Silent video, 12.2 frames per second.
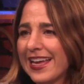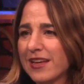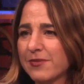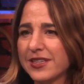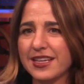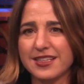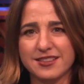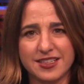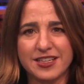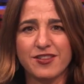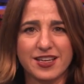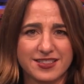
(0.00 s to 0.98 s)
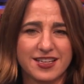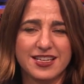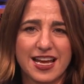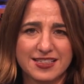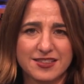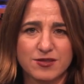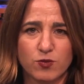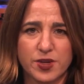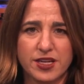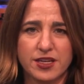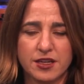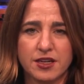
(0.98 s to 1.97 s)
It, but they, you know, they said yes.
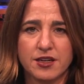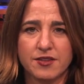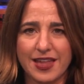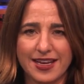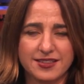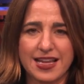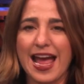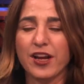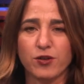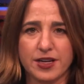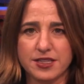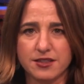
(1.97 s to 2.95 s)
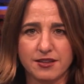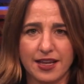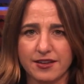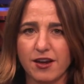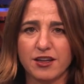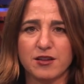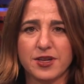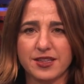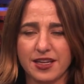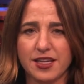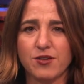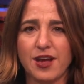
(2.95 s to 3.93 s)
We that is accurate. That
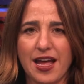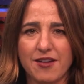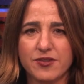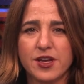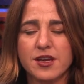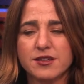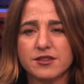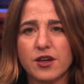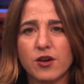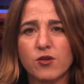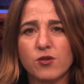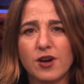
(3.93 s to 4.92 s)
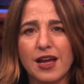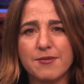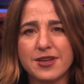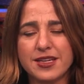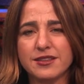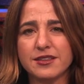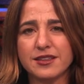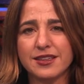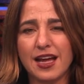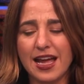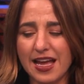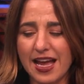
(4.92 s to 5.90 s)
document that mm. you have. So, I mean,
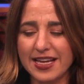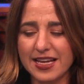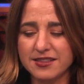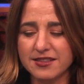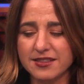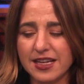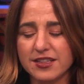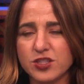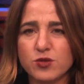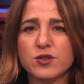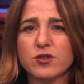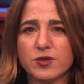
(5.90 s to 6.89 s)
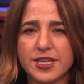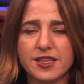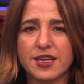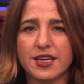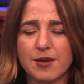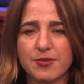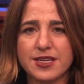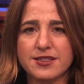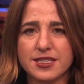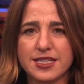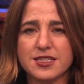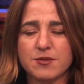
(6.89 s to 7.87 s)
I, I guess, yeah. Do you agree that
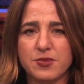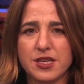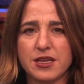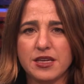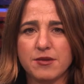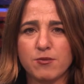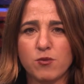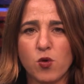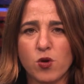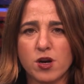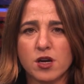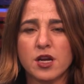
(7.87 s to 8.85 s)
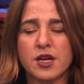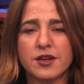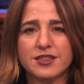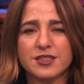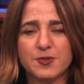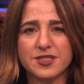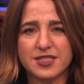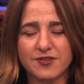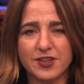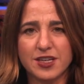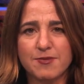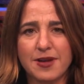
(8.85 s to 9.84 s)
companies need to be more
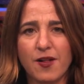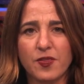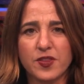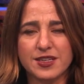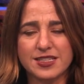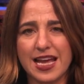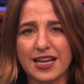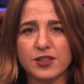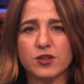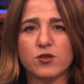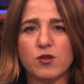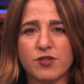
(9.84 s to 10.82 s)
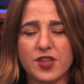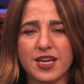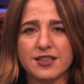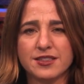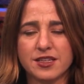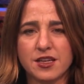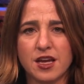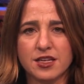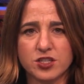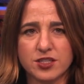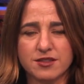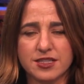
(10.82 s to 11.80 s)
specific about the technical things and
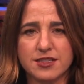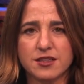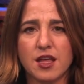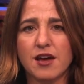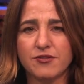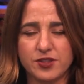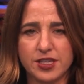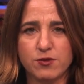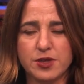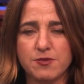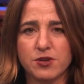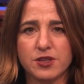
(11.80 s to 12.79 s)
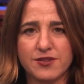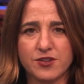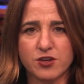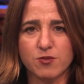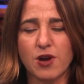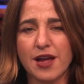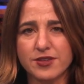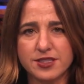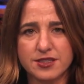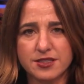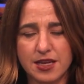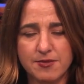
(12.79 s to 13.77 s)
not just these lofty "we believe in your
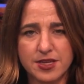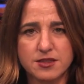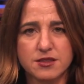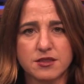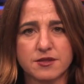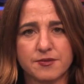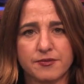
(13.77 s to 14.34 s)
privacy" statements?